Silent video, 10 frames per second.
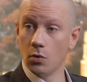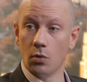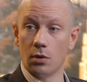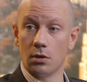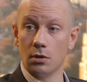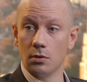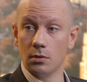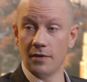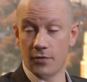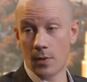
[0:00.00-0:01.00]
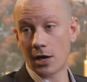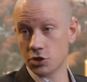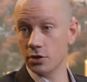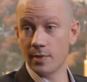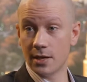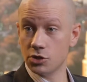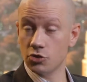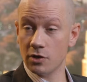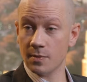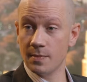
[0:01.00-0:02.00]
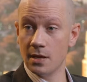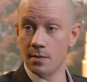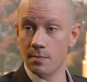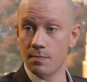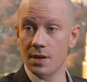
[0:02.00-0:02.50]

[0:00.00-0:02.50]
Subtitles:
Or if you actually manage to trick me,